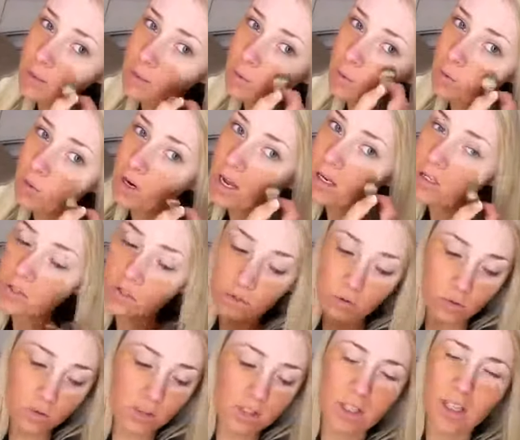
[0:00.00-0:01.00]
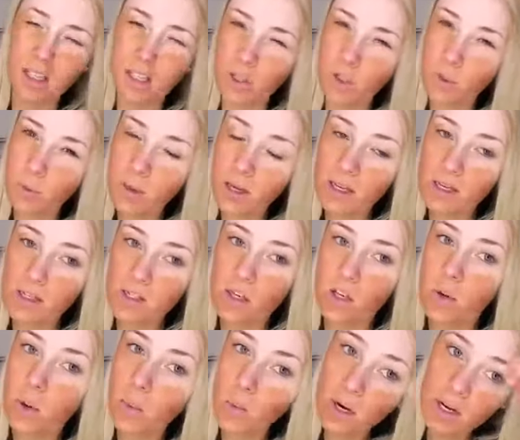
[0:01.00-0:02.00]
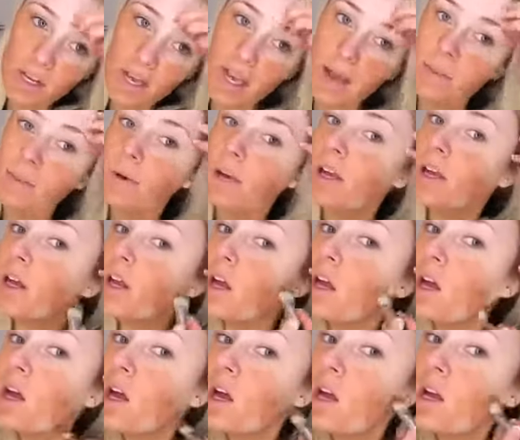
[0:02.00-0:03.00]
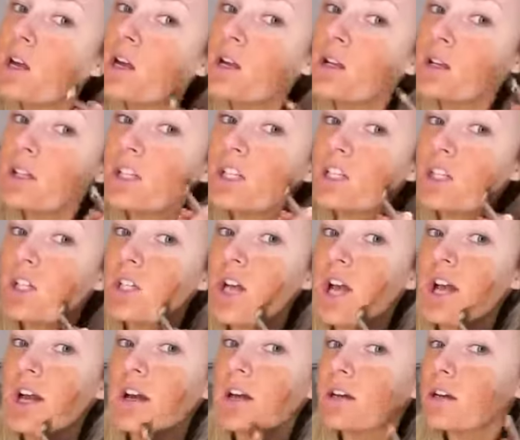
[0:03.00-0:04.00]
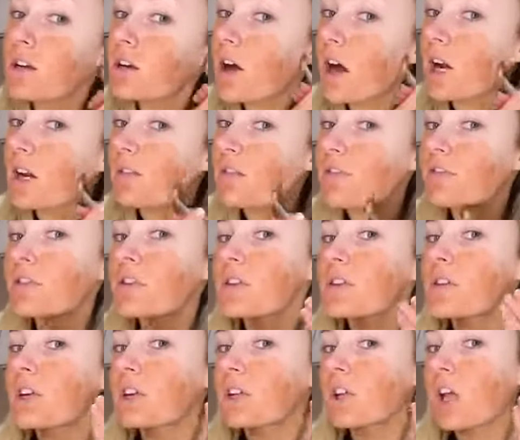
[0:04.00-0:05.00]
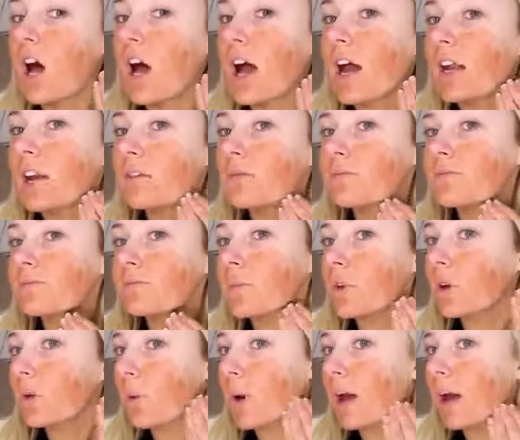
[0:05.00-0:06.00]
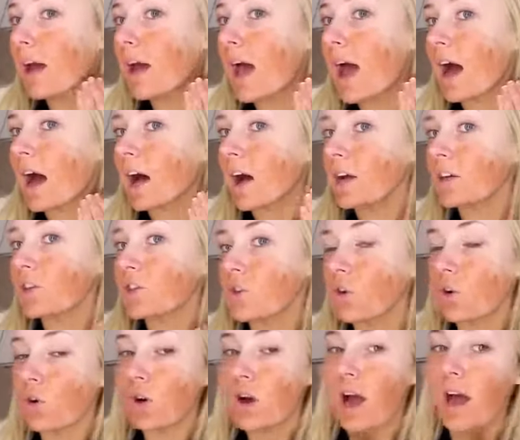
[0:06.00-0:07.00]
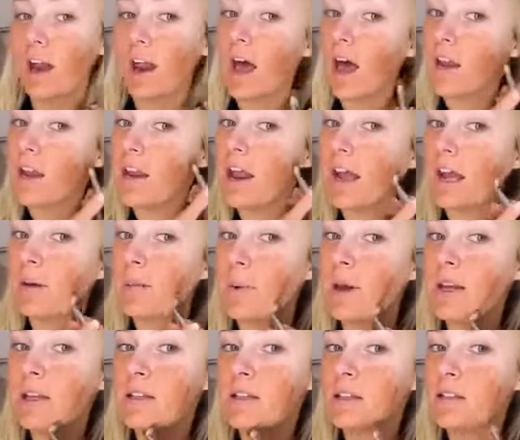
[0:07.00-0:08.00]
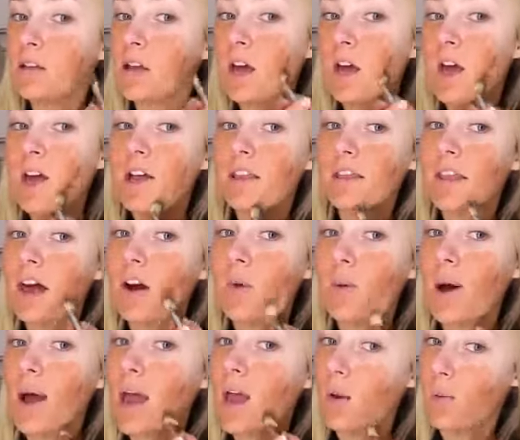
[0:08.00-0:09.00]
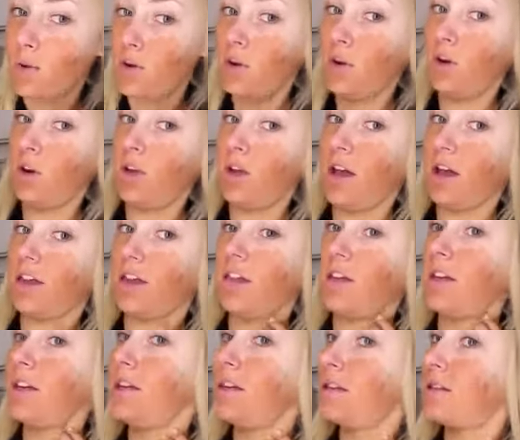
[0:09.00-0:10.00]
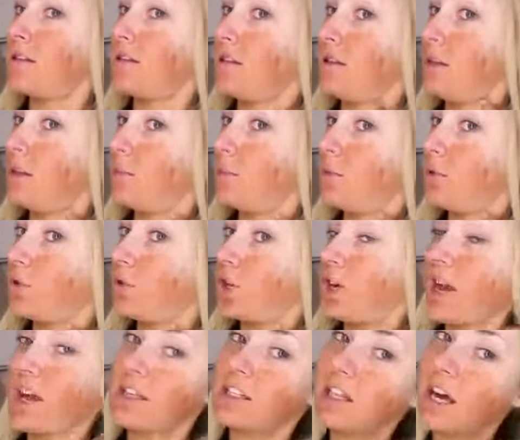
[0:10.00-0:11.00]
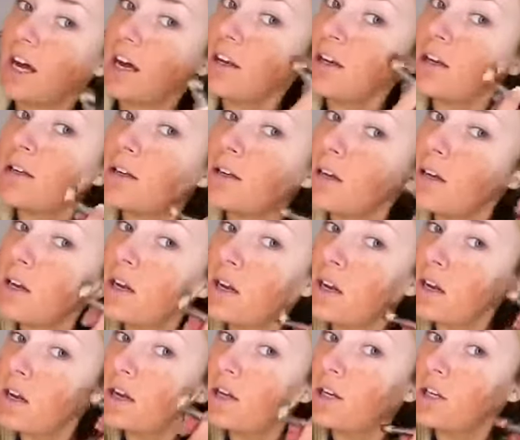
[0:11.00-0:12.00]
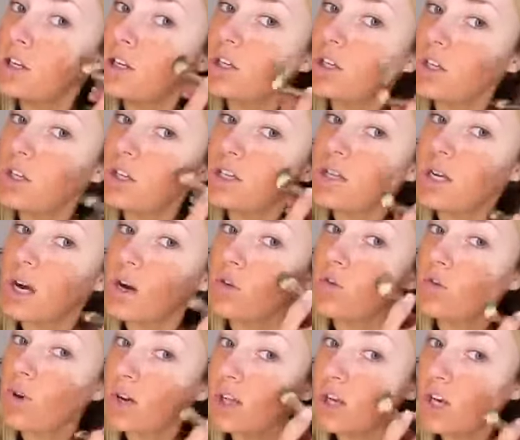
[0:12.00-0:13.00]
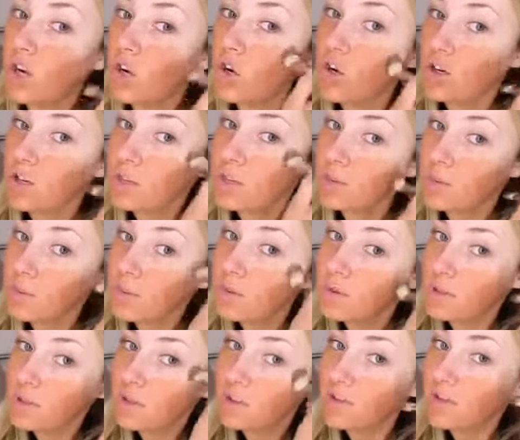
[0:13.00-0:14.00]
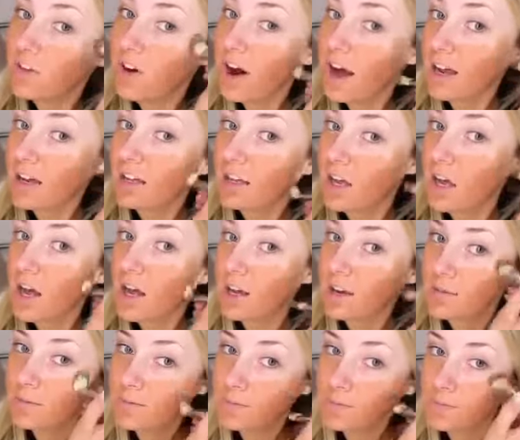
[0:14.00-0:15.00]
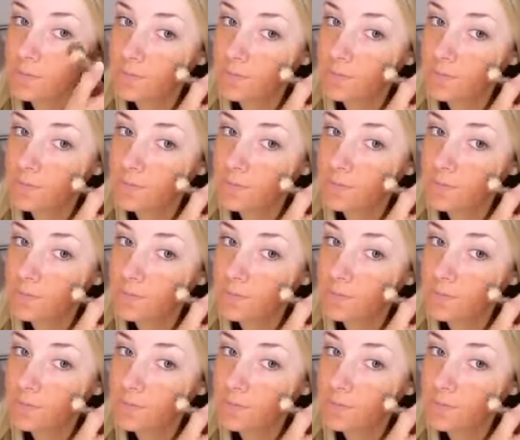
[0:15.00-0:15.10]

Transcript: bit more natural, just a little bit, so we want to keep it literally like a, kind of just a line where our jaw and our neck meets. That way when you go like this and you push your neck down, you can see a really crisp, defined line.